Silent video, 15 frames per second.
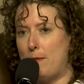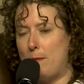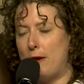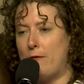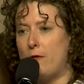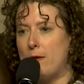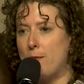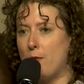But
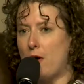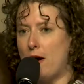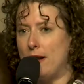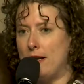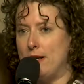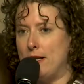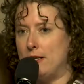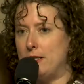if we
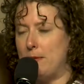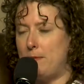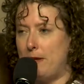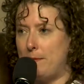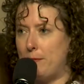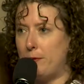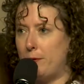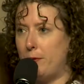broaden it to
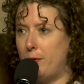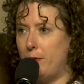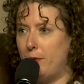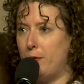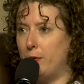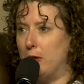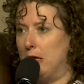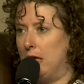people
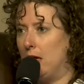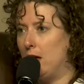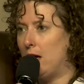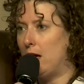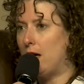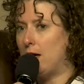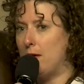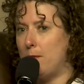who
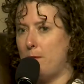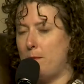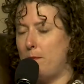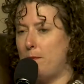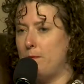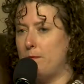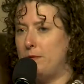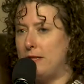
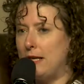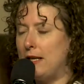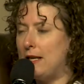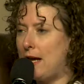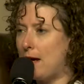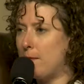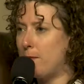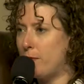
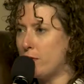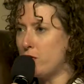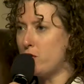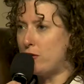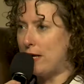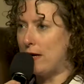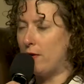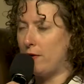did get
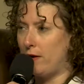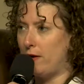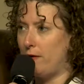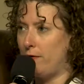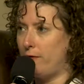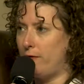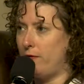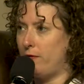pushed out
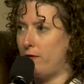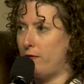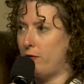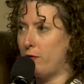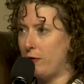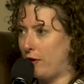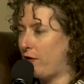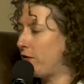of
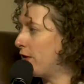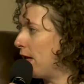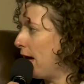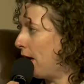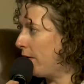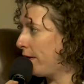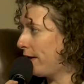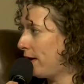traditional
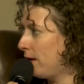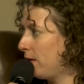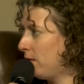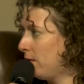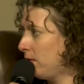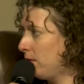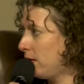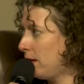
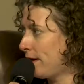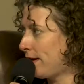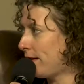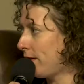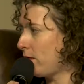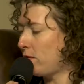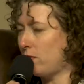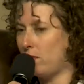housing
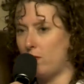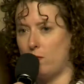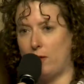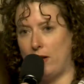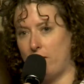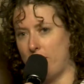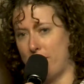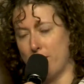because
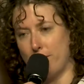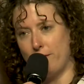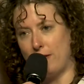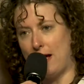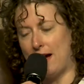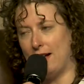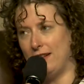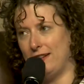wages are
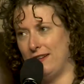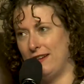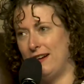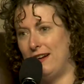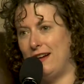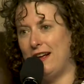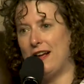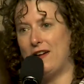flat,
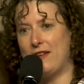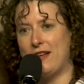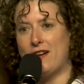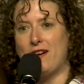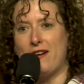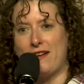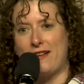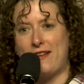housing
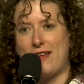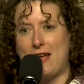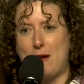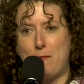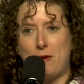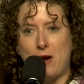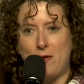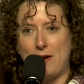costs
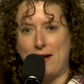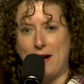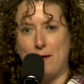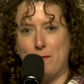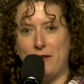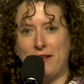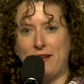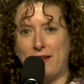keep going
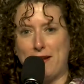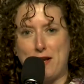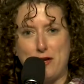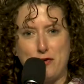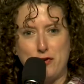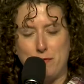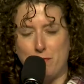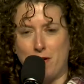up. This is a
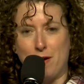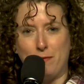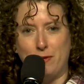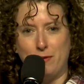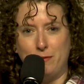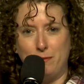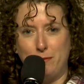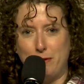huge
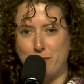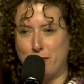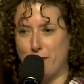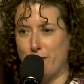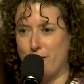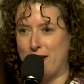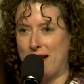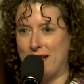problem. People
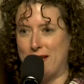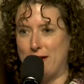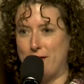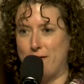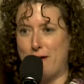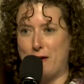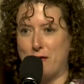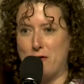forget
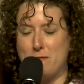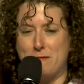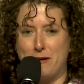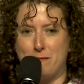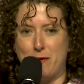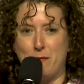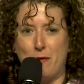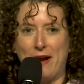that federal
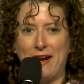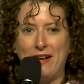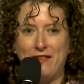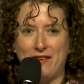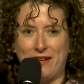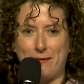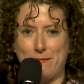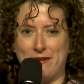minimum
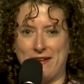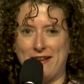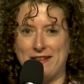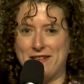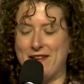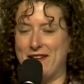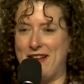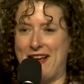wage has been
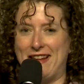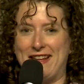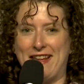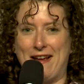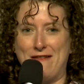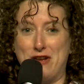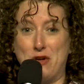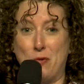stalled at
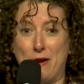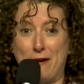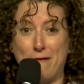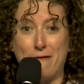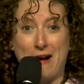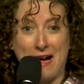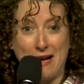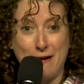
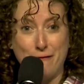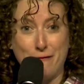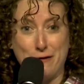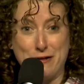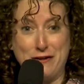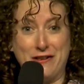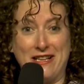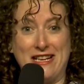$7.25
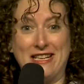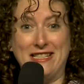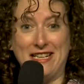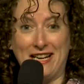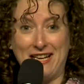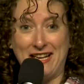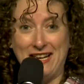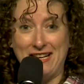for nearly a
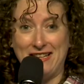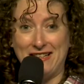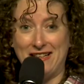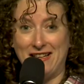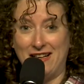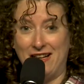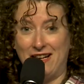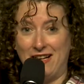decade,
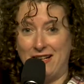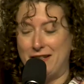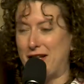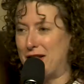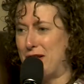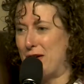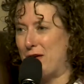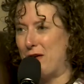
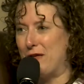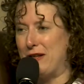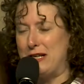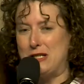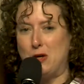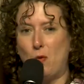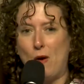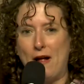that there are
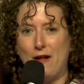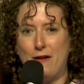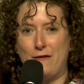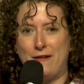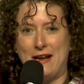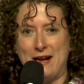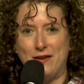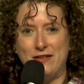only
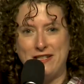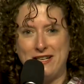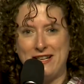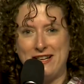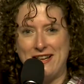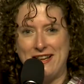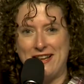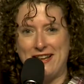12
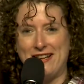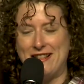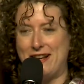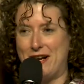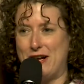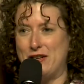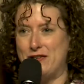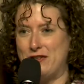counties in
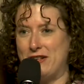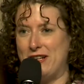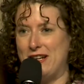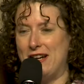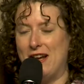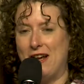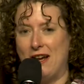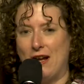the
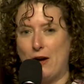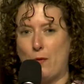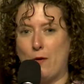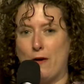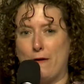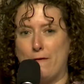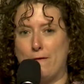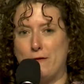country
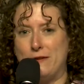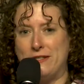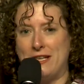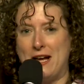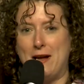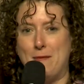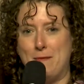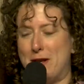where a
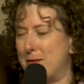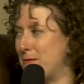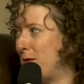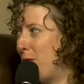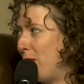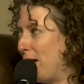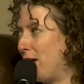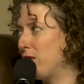full-time
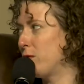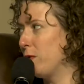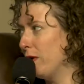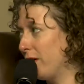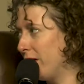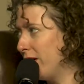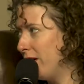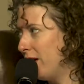minimum wage
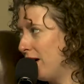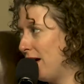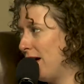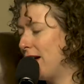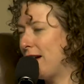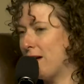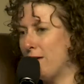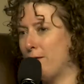worker
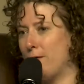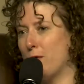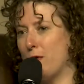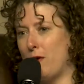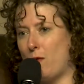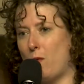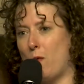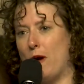can
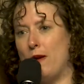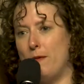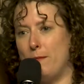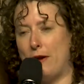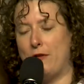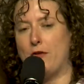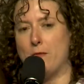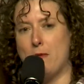afford a
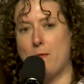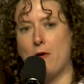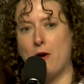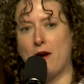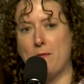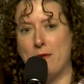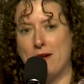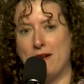one-bedroom
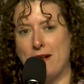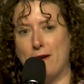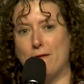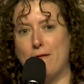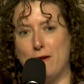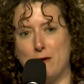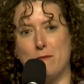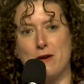apartment at
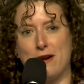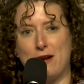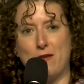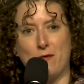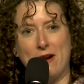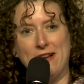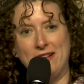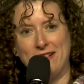fair
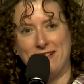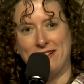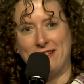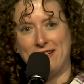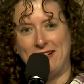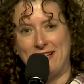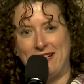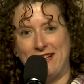market rent.
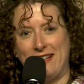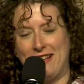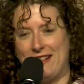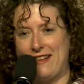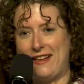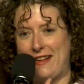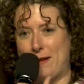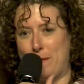Like,
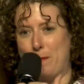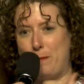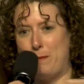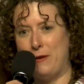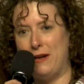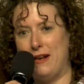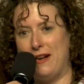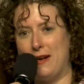this is a
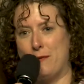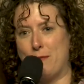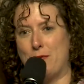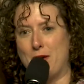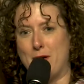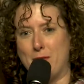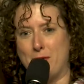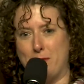big
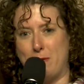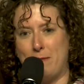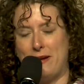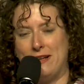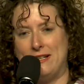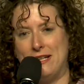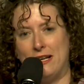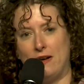problem, a
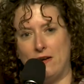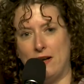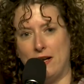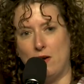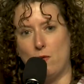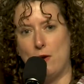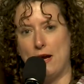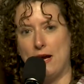big
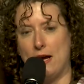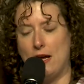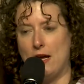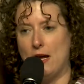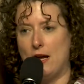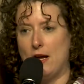tearing away.